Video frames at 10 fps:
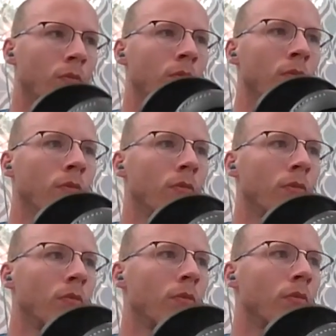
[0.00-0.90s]

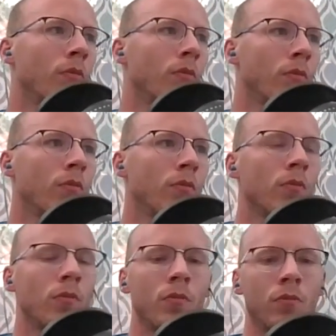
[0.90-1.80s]

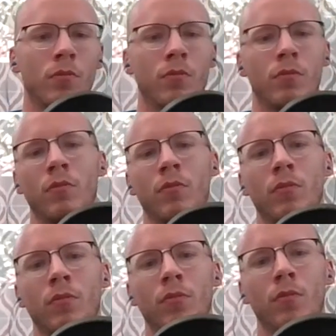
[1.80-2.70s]

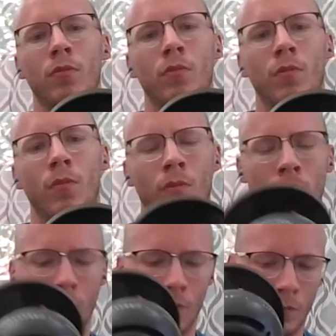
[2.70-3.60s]

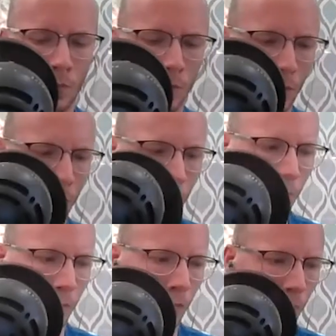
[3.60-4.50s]

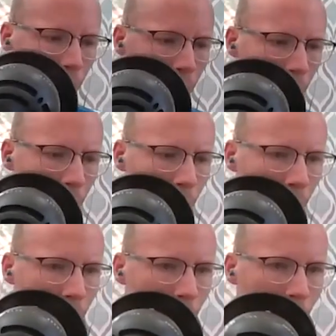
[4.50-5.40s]

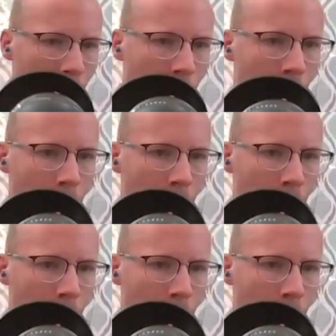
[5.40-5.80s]
This person isn't speaking.